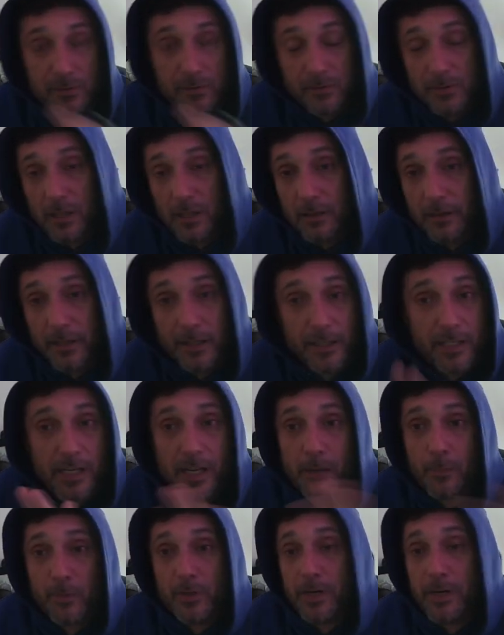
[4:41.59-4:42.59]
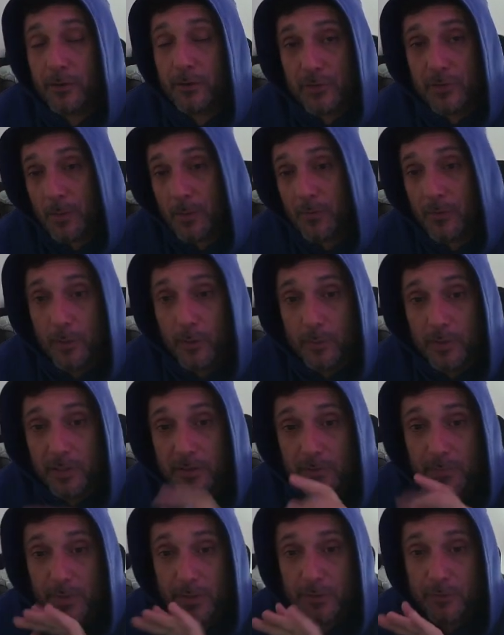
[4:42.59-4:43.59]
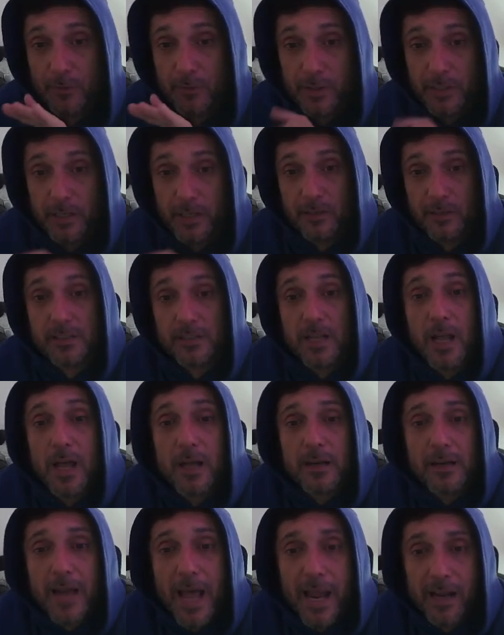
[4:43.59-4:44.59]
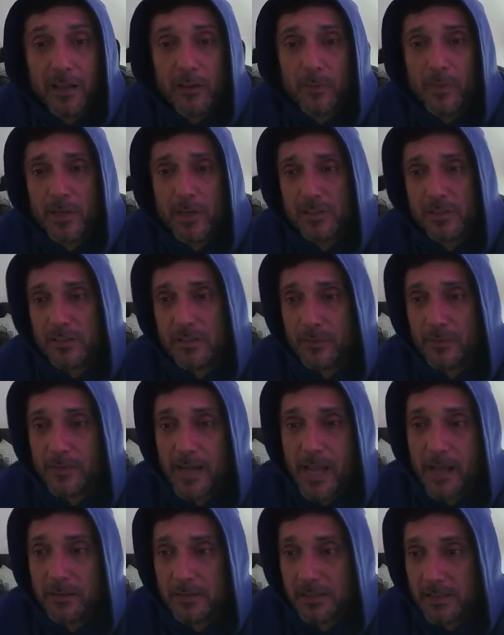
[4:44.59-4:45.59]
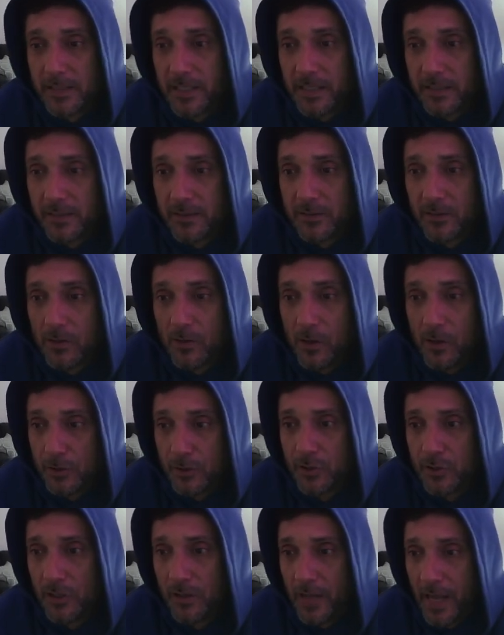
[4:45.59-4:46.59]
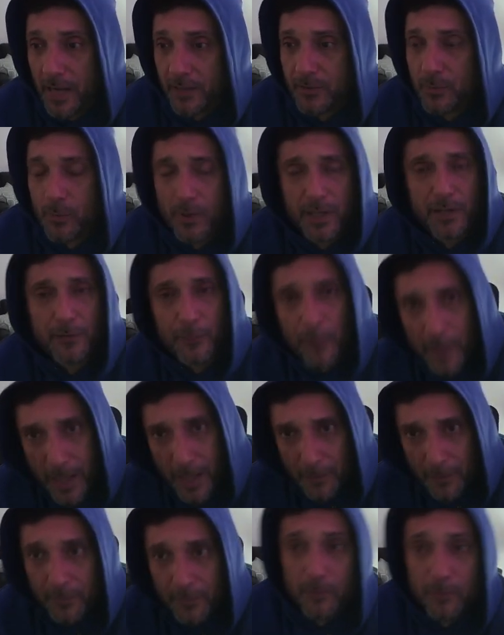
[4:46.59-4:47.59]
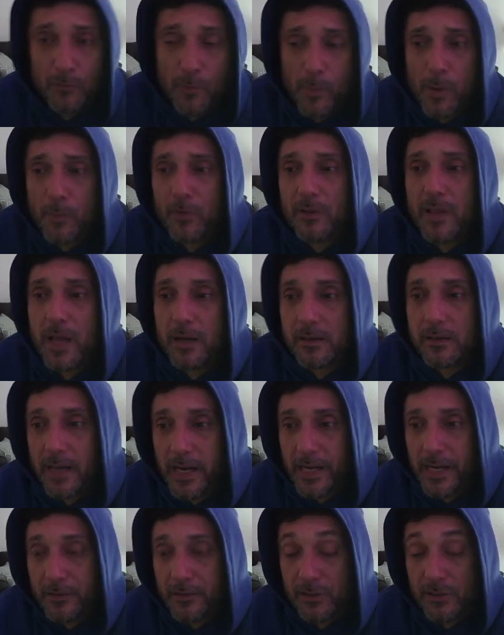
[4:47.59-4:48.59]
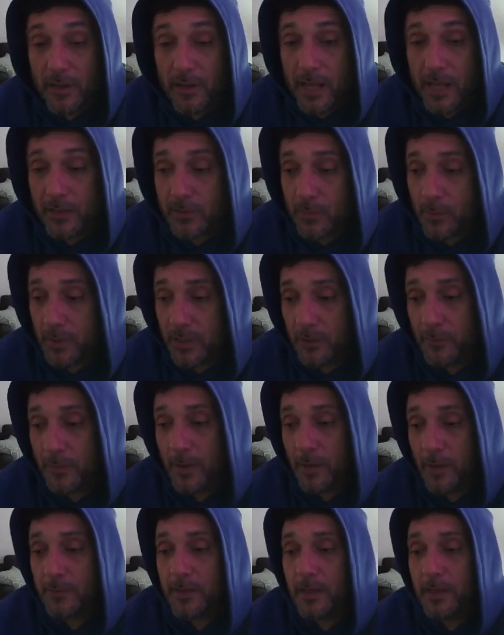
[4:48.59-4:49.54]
It was on Linea. I've been airdrop farming this bitch for years. Nile emissions have now ceased on July 25th. Remember that date, July 25th.